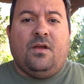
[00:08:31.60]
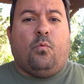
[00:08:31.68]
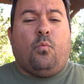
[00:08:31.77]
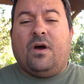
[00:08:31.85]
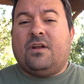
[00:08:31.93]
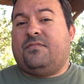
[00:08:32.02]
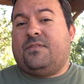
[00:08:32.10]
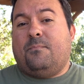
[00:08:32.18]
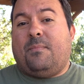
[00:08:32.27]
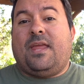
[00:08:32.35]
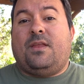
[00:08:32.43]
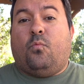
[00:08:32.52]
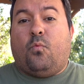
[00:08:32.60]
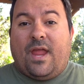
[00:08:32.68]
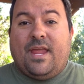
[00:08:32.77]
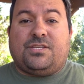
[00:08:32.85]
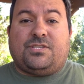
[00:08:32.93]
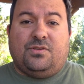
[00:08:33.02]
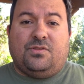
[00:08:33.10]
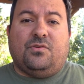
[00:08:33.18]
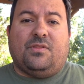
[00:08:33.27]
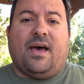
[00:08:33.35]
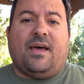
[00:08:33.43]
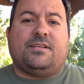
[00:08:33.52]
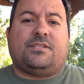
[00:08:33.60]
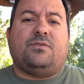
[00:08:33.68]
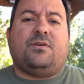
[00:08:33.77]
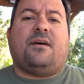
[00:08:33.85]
One of the main ways to do that is to